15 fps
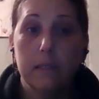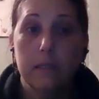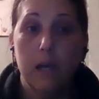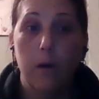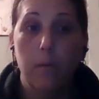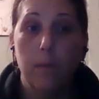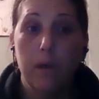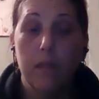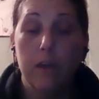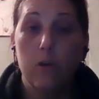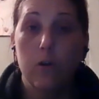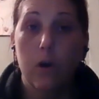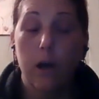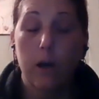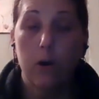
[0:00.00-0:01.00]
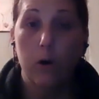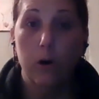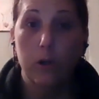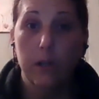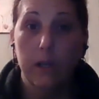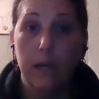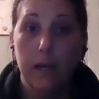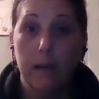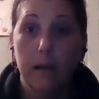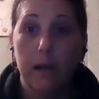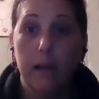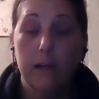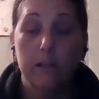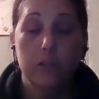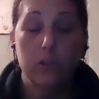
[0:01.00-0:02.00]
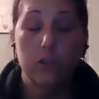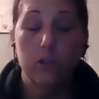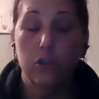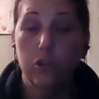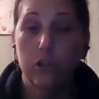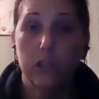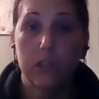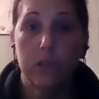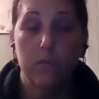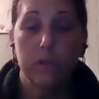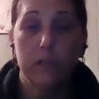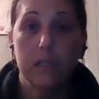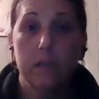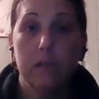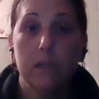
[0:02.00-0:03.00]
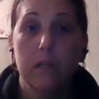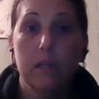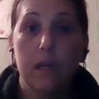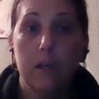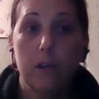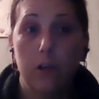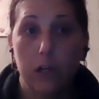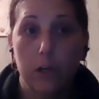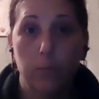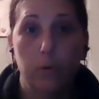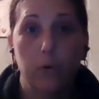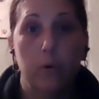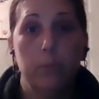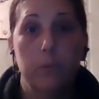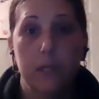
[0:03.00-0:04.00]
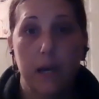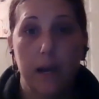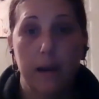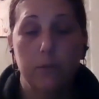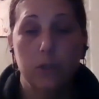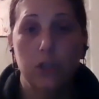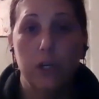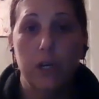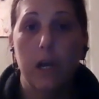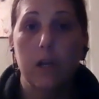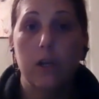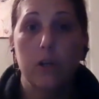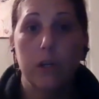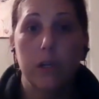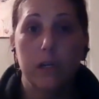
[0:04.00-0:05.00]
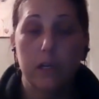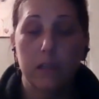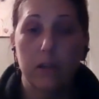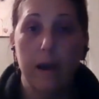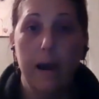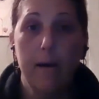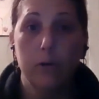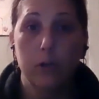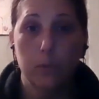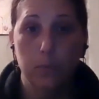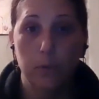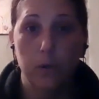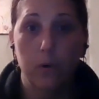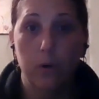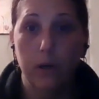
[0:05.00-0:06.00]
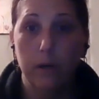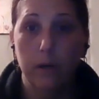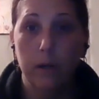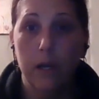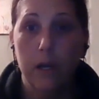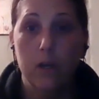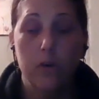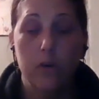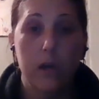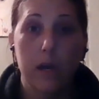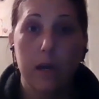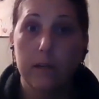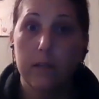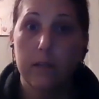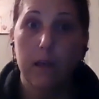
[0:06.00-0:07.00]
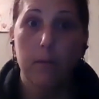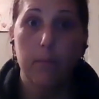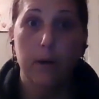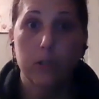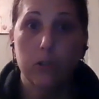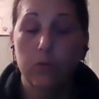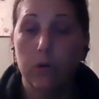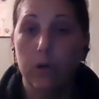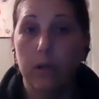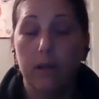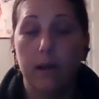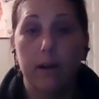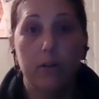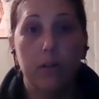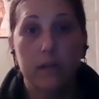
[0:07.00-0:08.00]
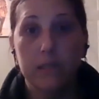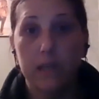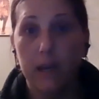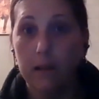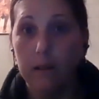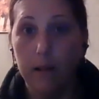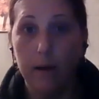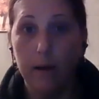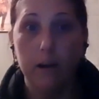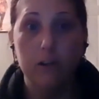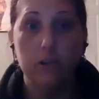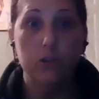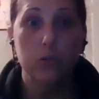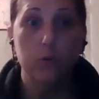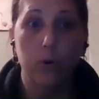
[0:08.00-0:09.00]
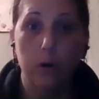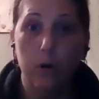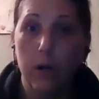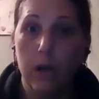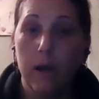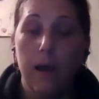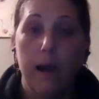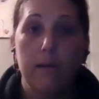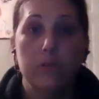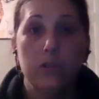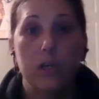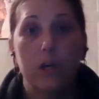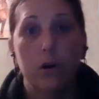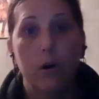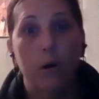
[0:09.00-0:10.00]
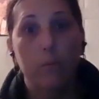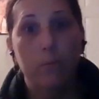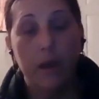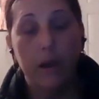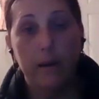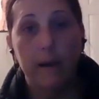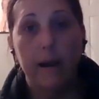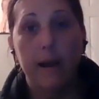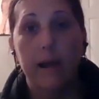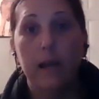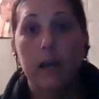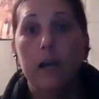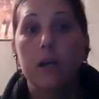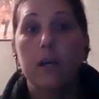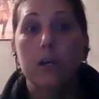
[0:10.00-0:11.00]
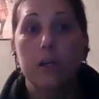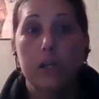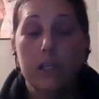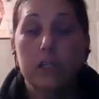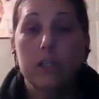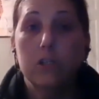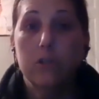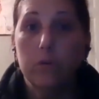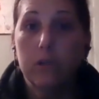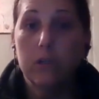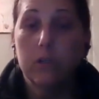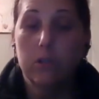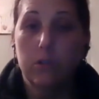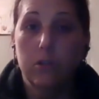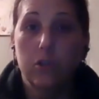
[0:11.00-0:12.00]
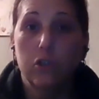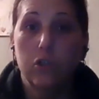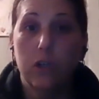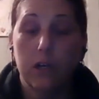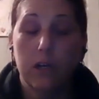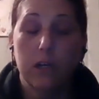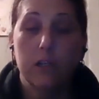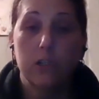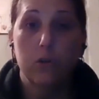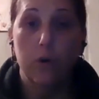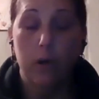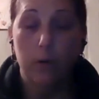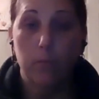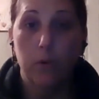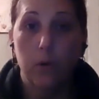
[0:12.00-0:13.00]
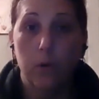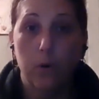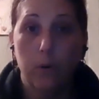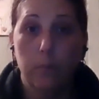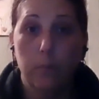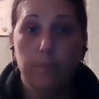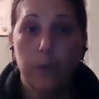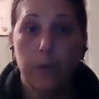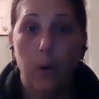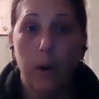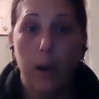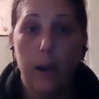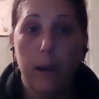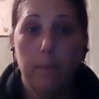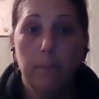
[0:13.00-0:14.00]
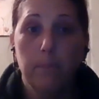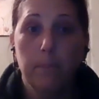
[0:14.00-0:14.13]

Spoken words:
tell me that you got called in, and as soon as you get to the facility, then you need to pull up the timesheet and you need to get the hours put on. You can't think about doing it later that day at lunch or after you get home that night. You need to do it as soon as you can get to a computer, okay?